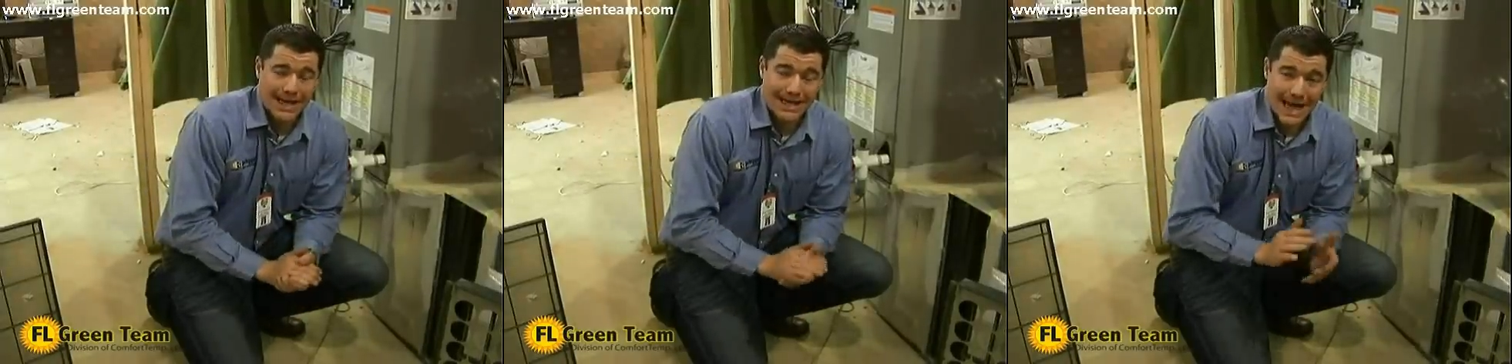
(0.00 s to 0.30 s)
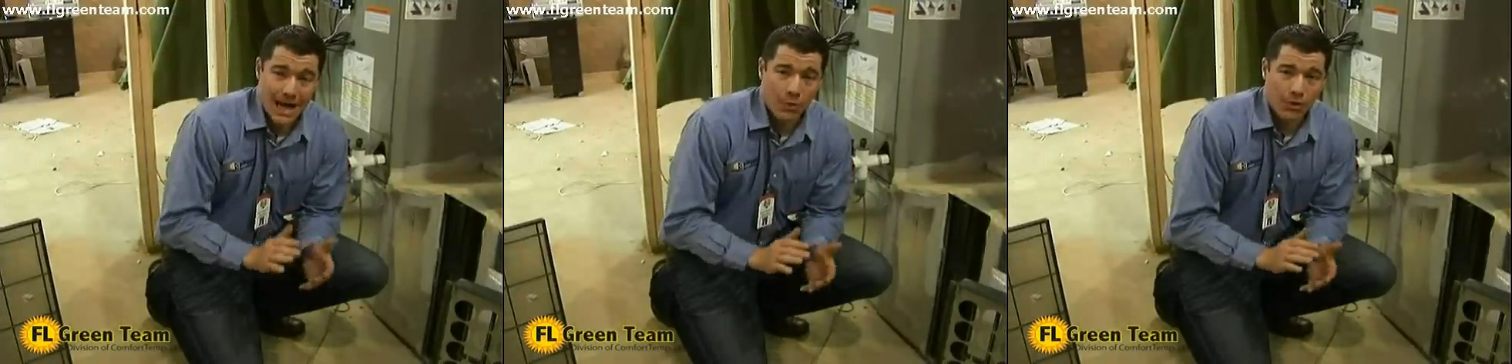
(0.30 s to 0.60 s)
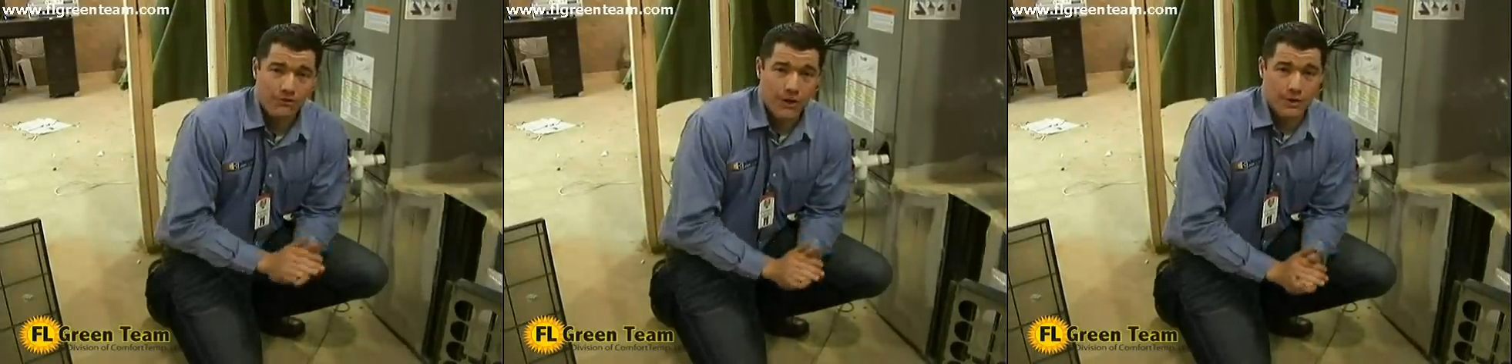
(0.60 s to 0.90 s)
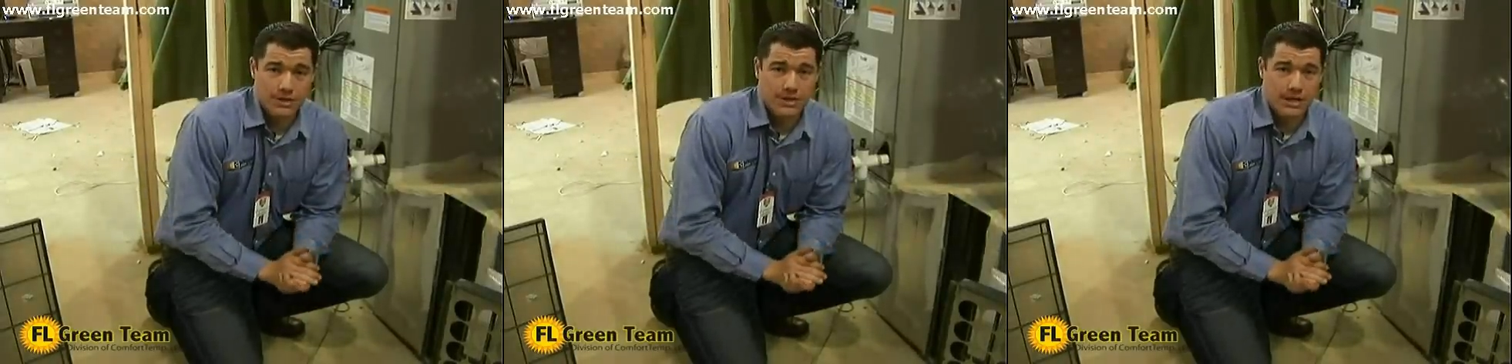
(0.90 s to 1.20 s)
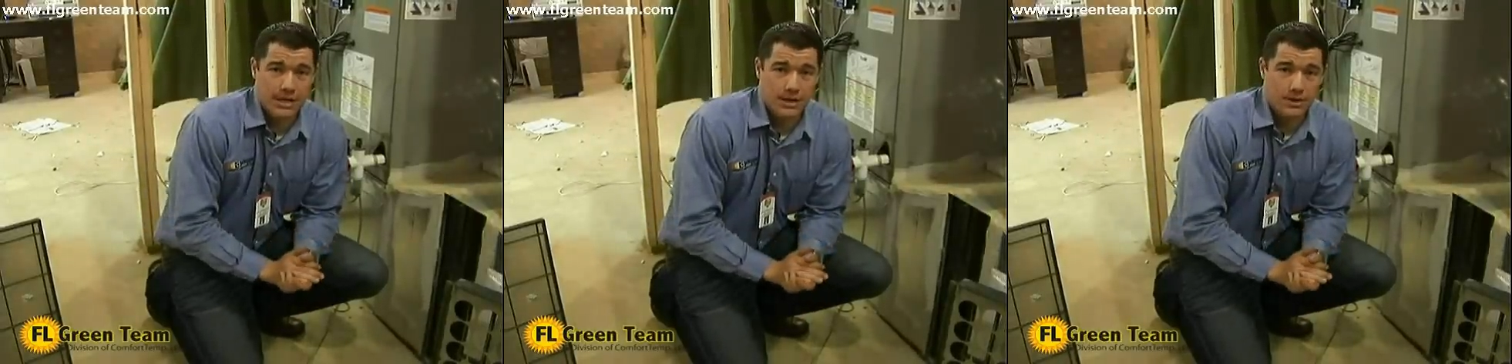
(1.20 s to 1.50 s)
and now we're
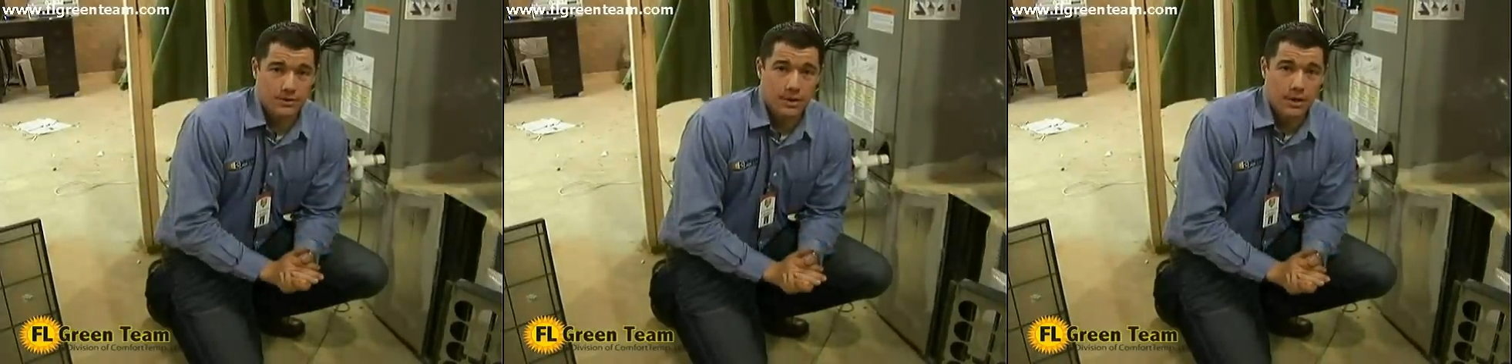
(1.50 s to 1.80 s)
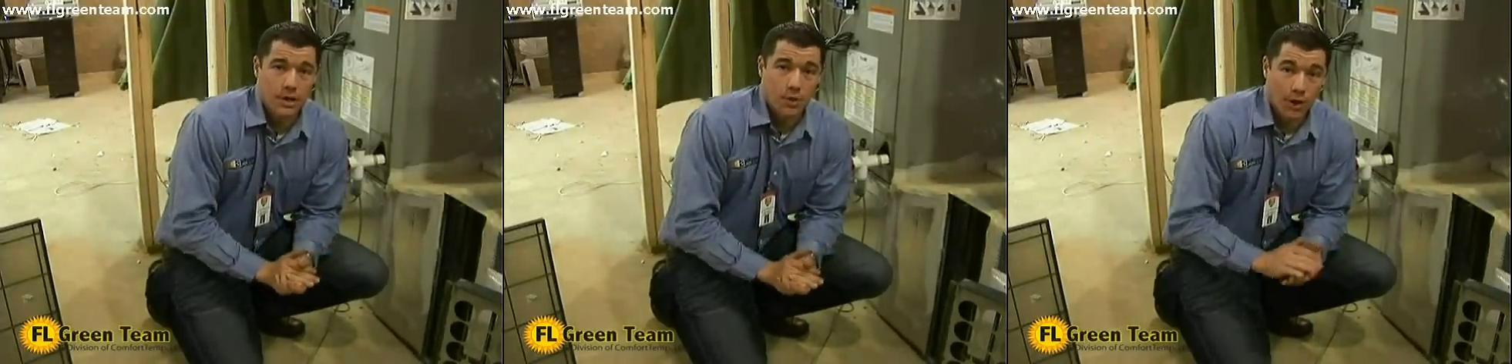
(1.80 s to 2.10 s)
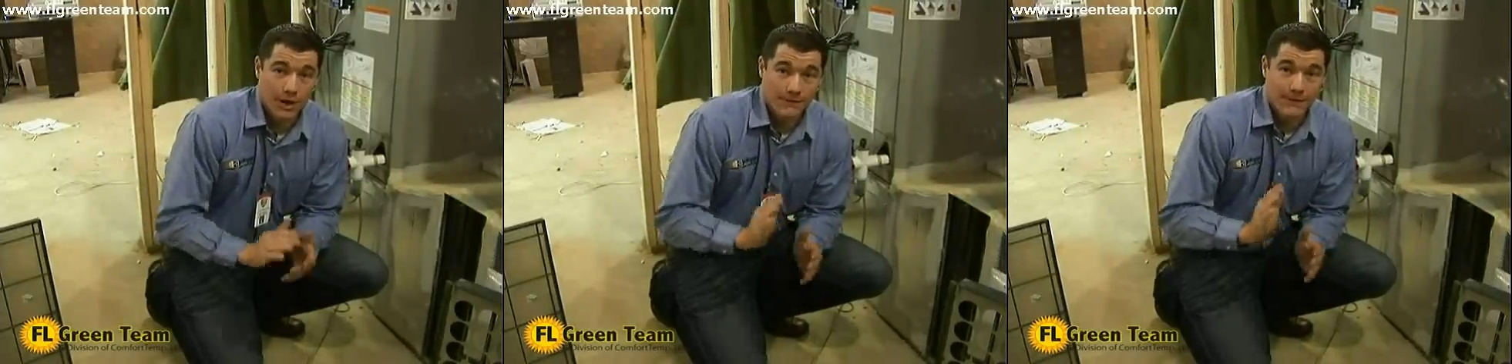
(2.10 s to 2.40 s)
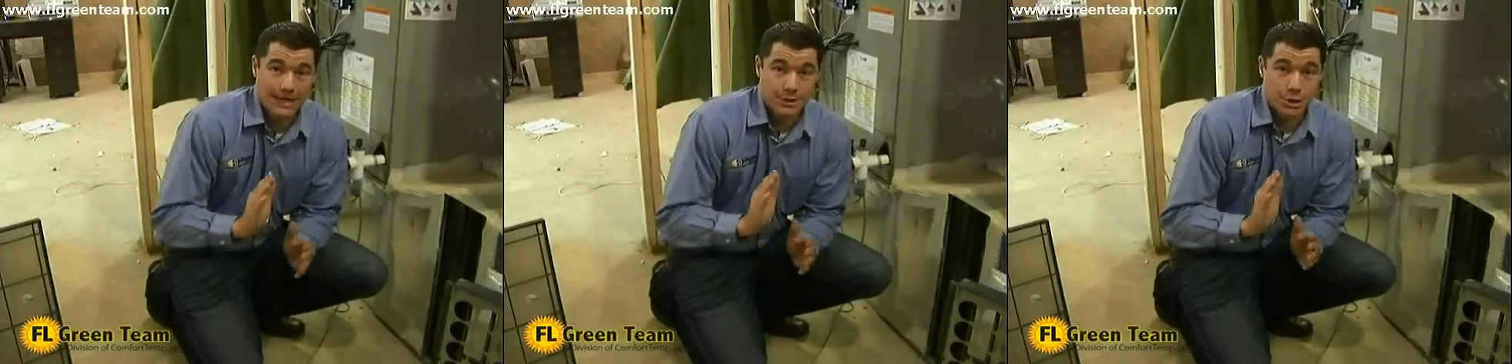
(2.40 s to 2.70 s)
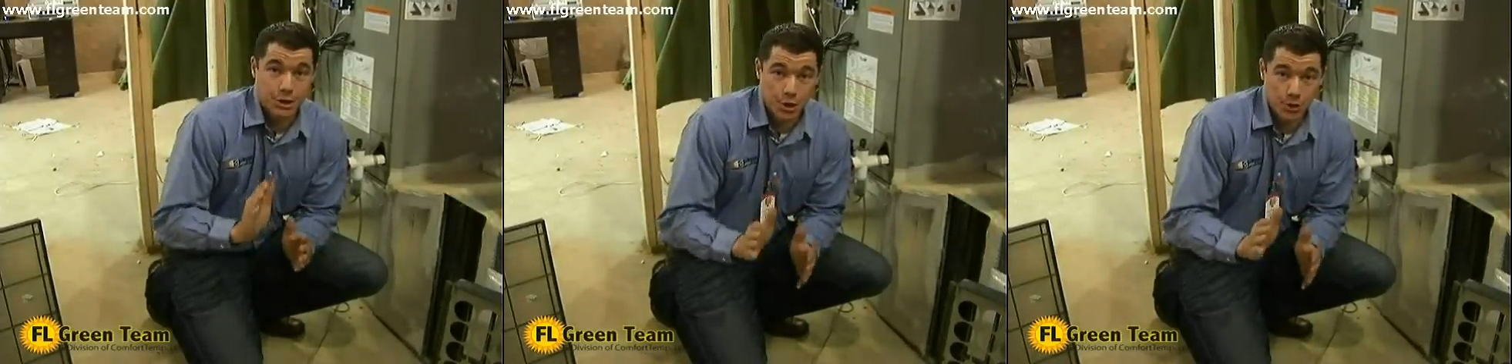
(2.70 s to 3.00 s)
focusing in on what
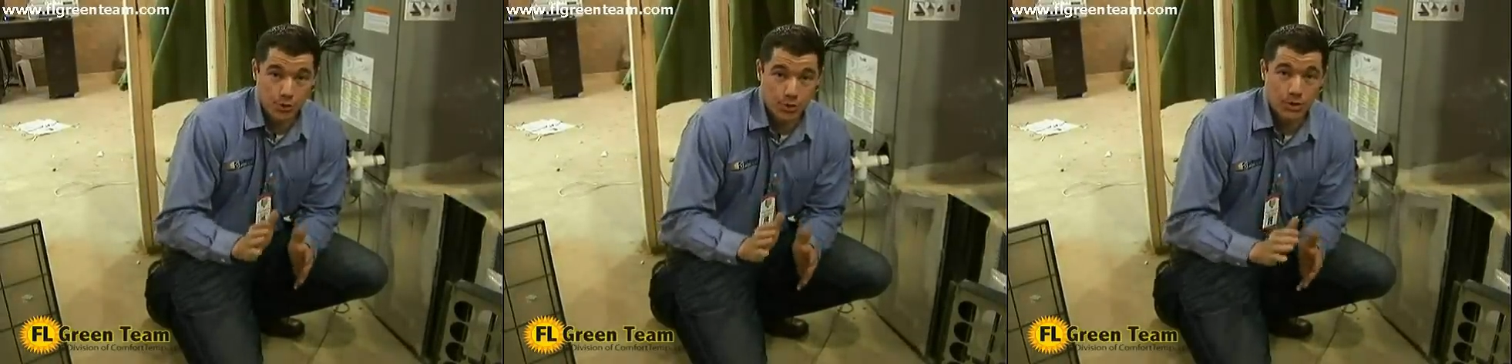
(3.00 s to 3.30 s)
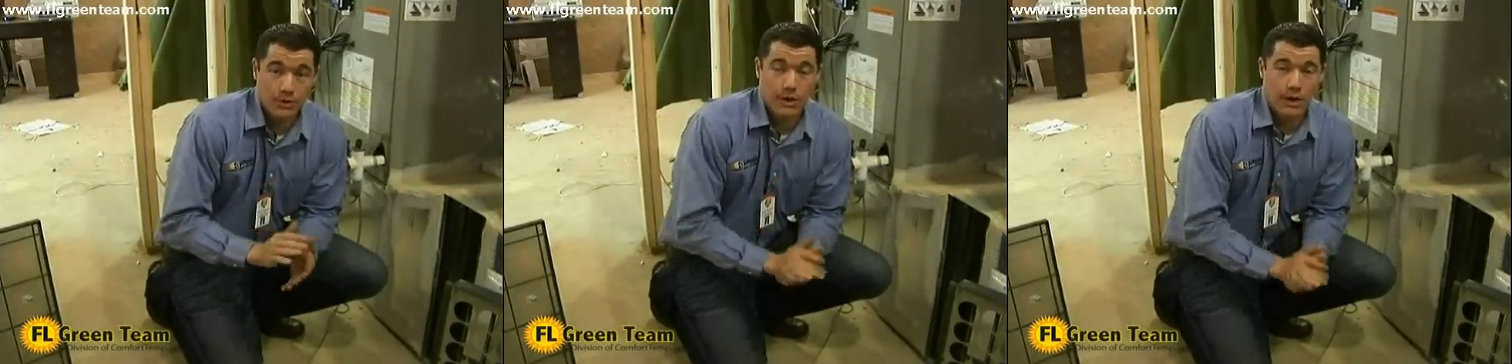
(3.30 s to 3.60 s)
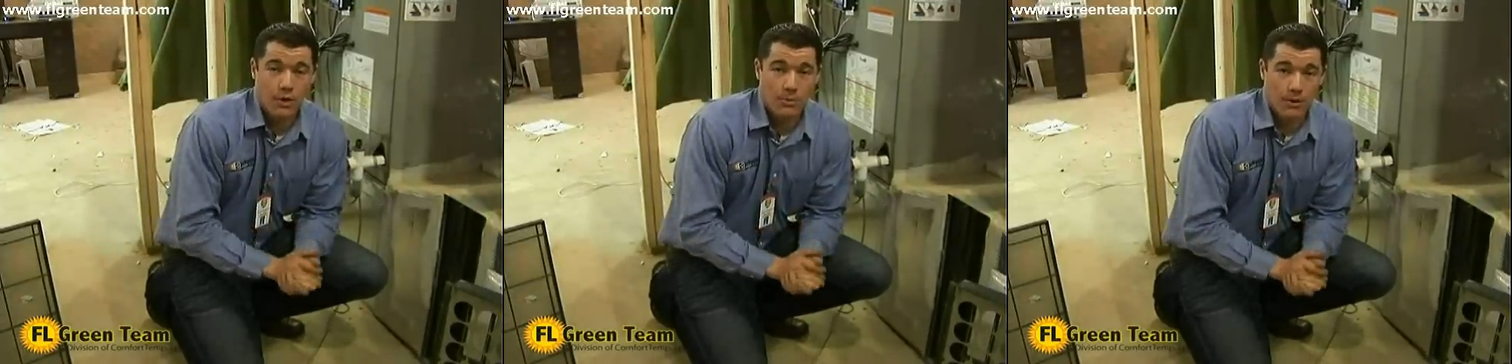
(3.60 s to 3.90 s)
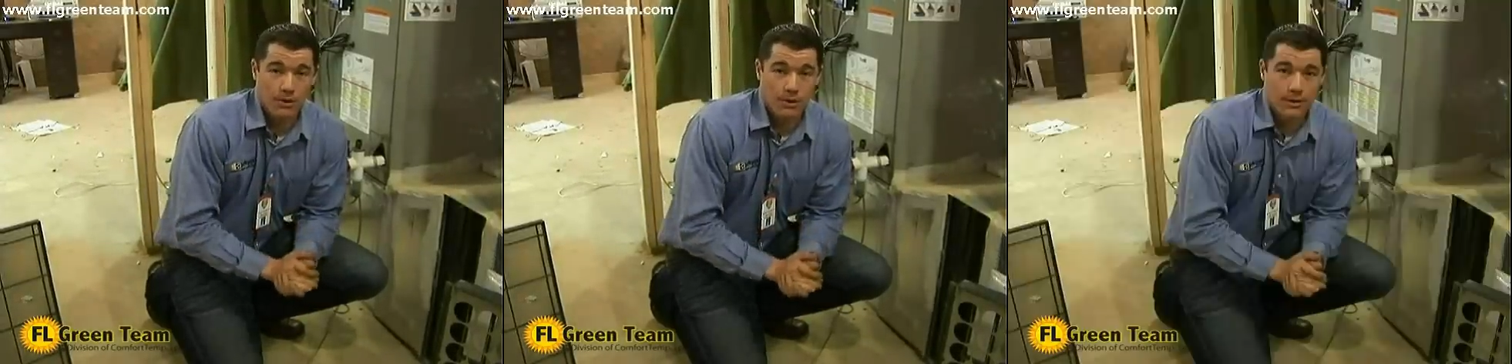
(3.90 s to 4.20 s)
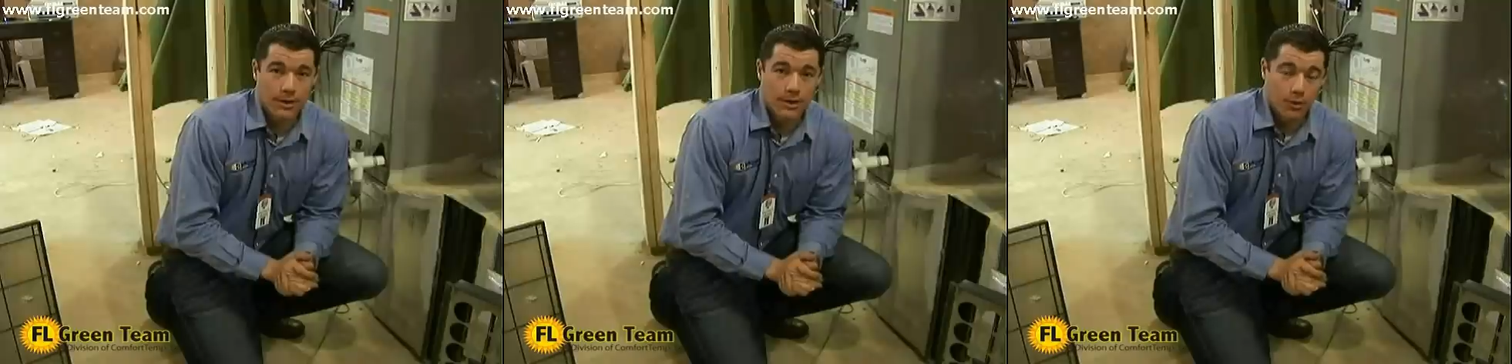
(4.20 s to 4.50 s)
affects you, the homeowner.